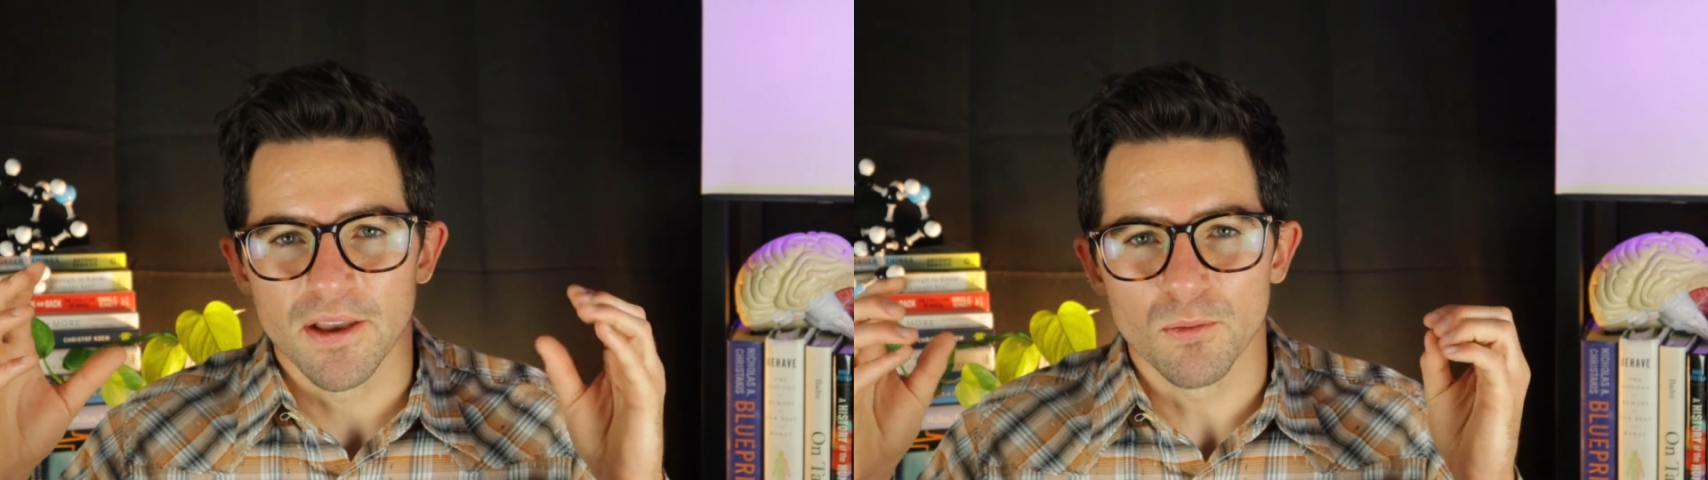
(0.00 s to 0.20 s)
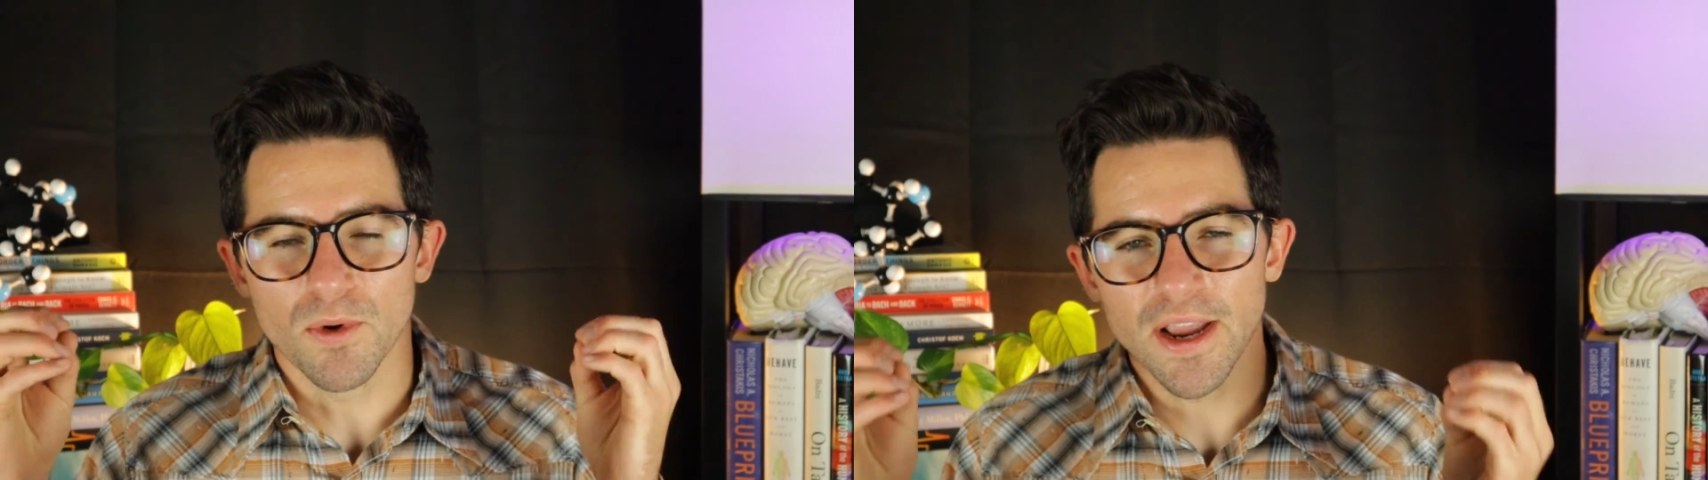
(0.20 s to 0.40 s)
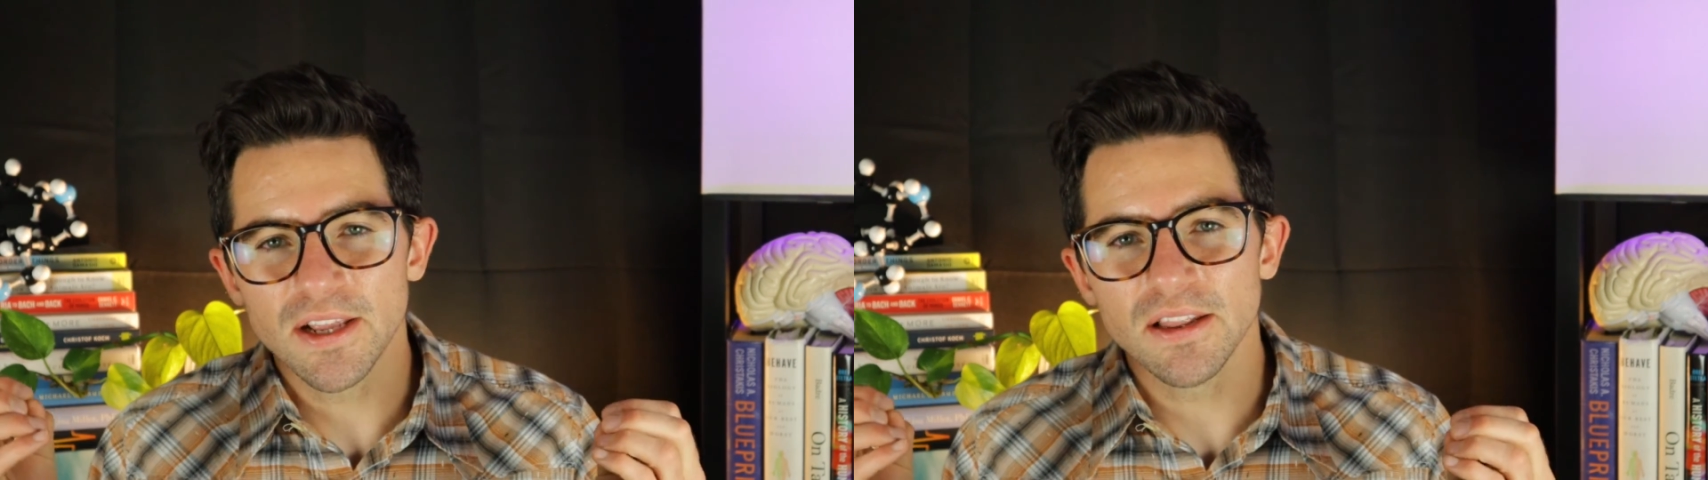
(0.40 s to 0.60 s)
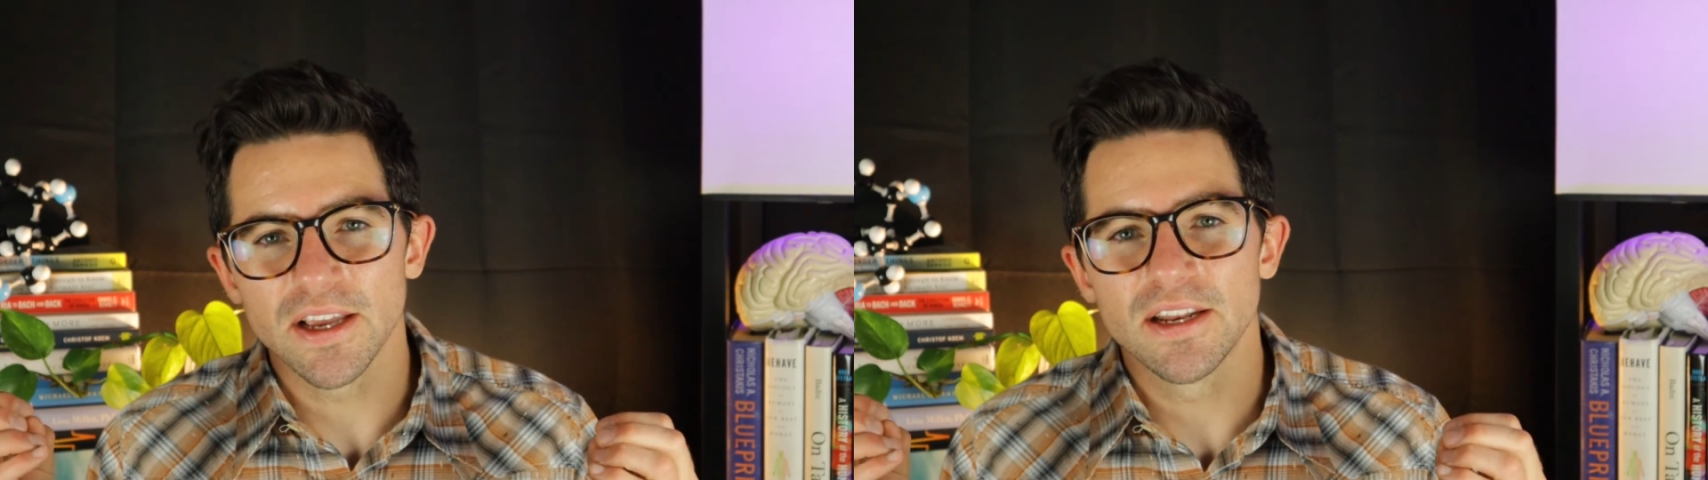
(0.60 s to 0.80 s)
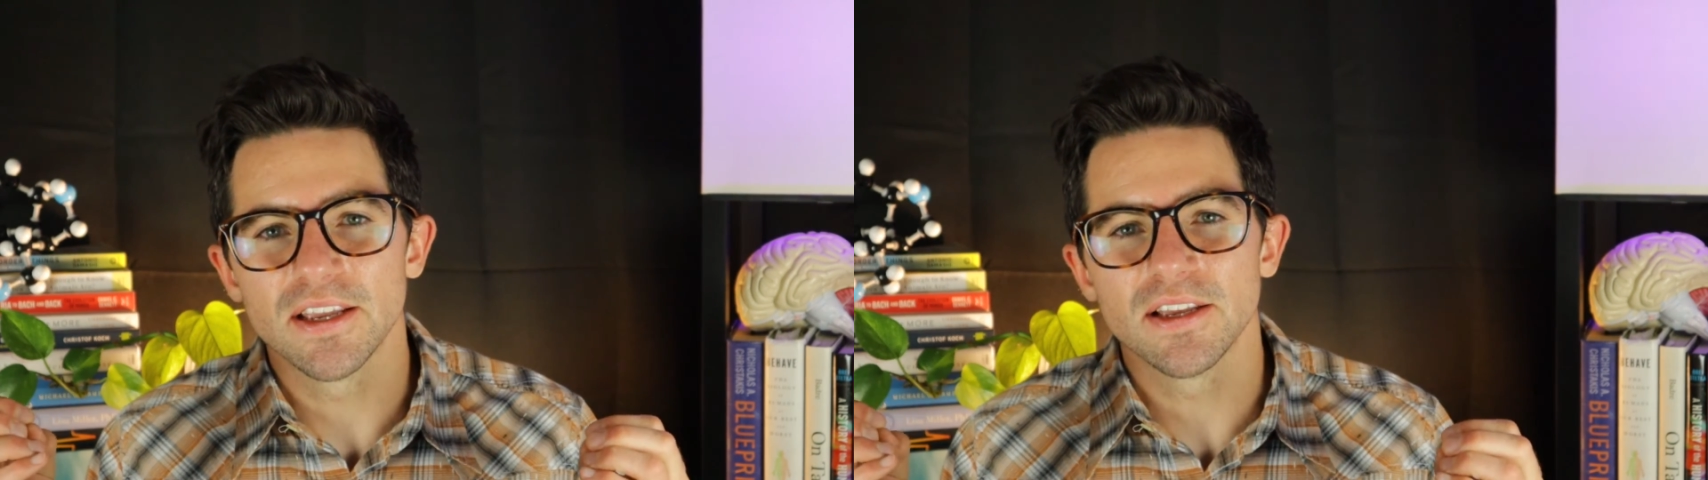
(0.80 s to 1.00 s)

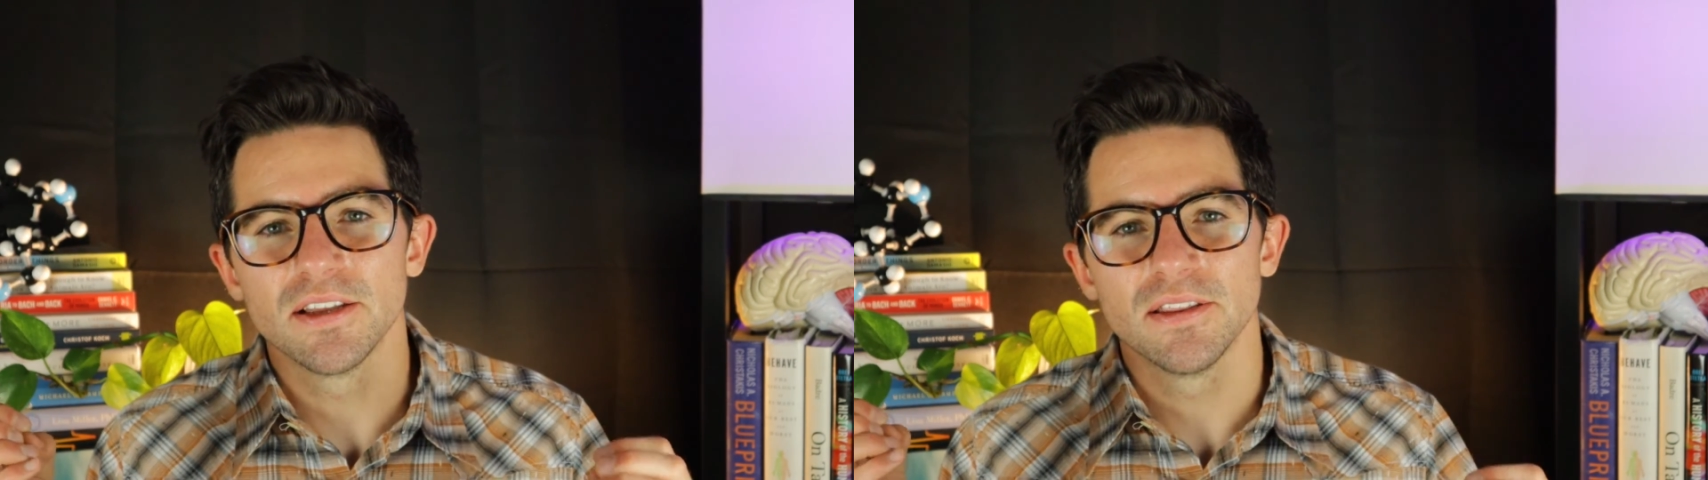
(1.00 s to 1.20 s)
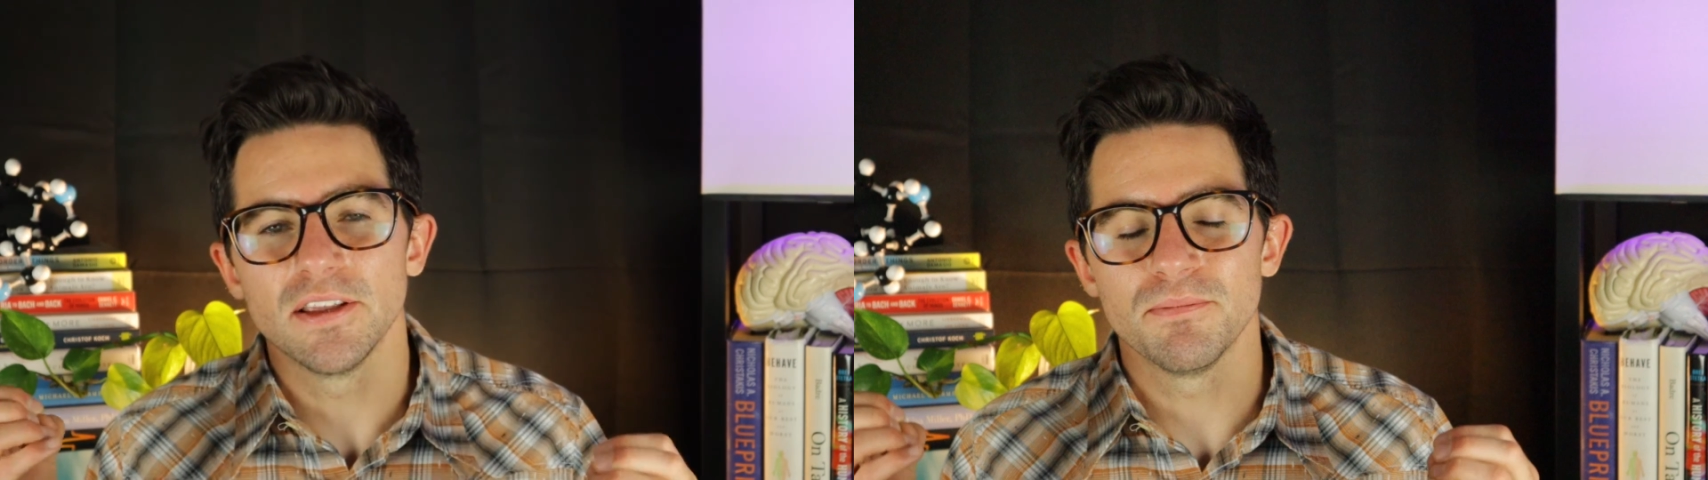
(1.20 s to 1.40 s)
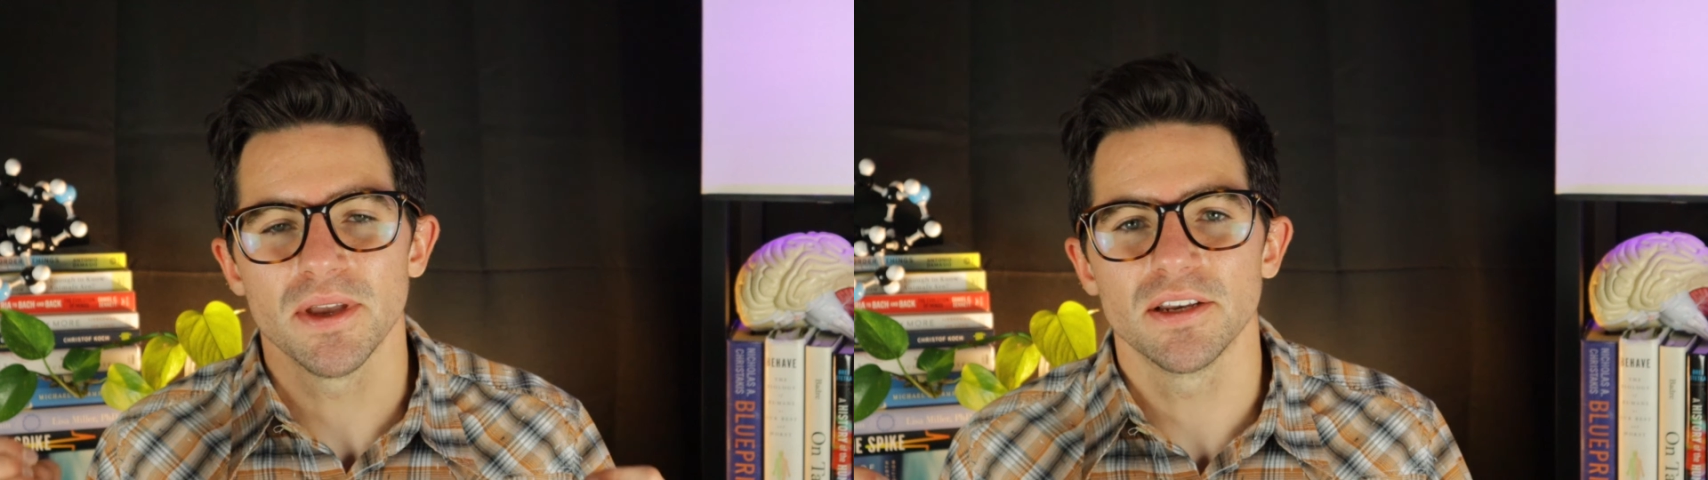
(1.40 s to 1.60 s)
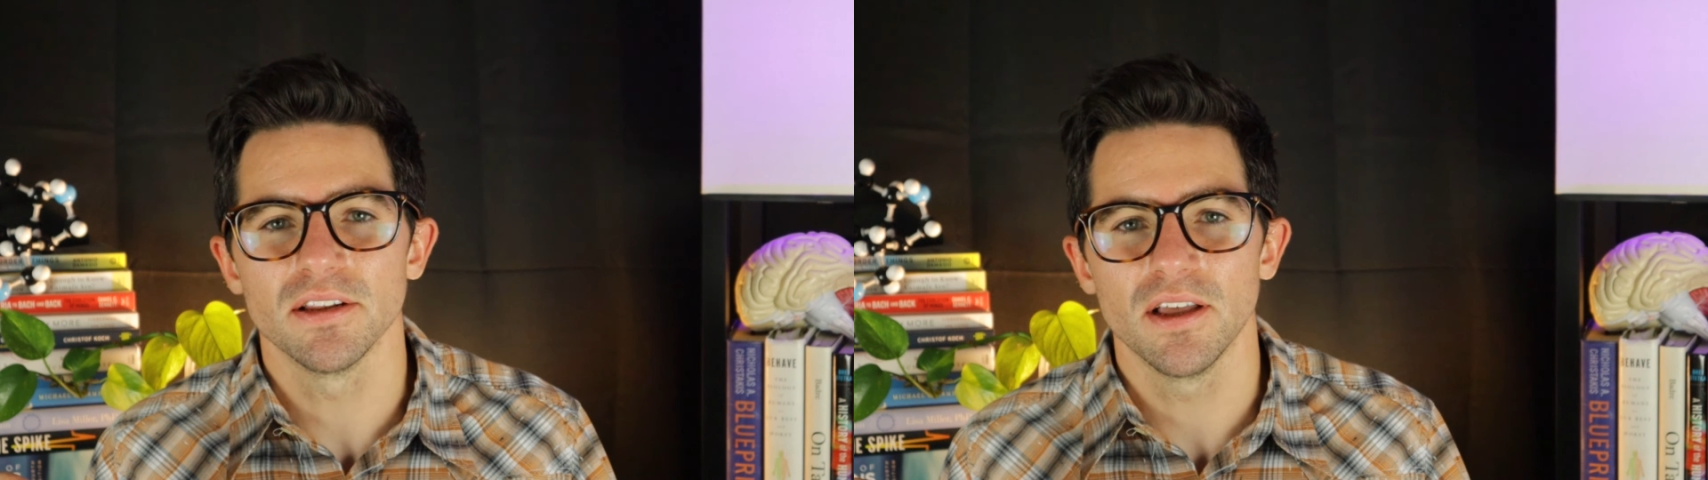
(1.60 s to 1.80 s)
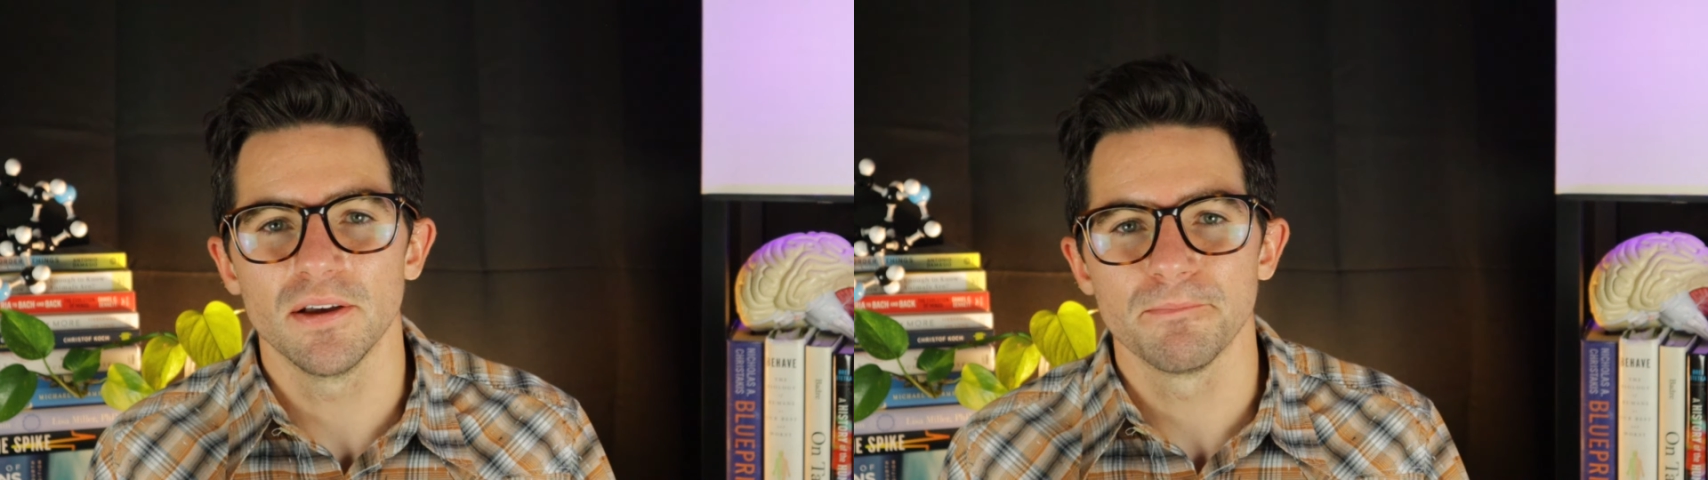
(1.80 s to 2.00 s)
regulating the
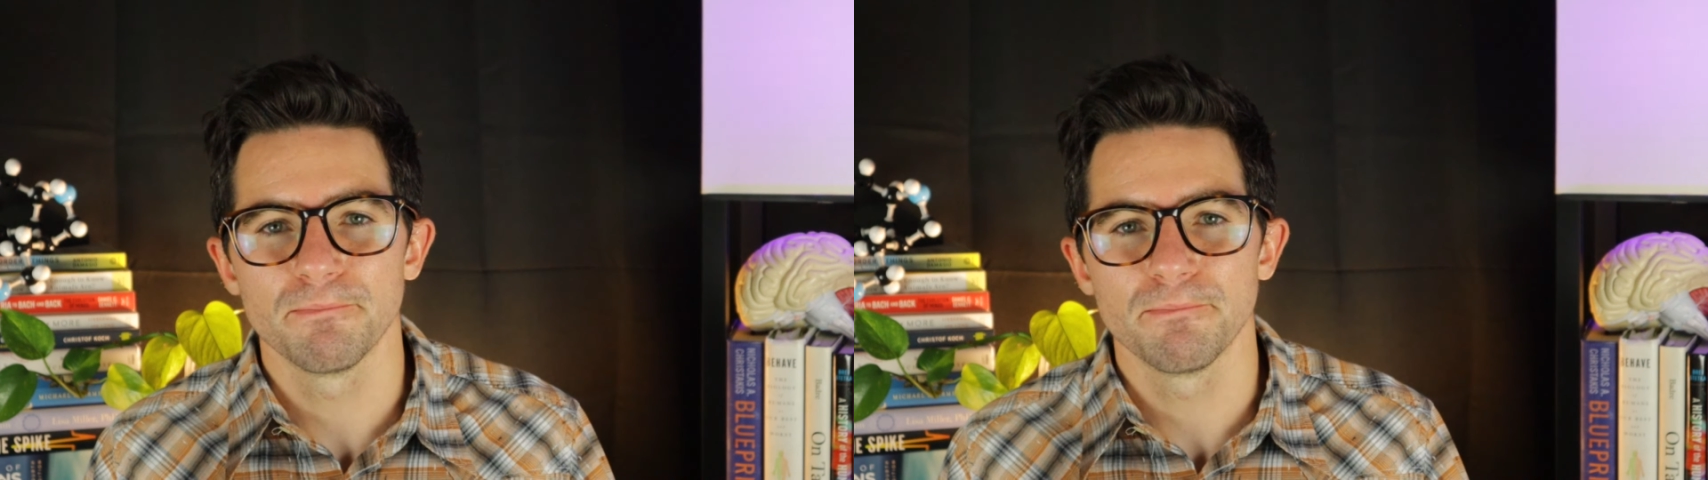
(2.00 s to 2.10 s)
amygdala.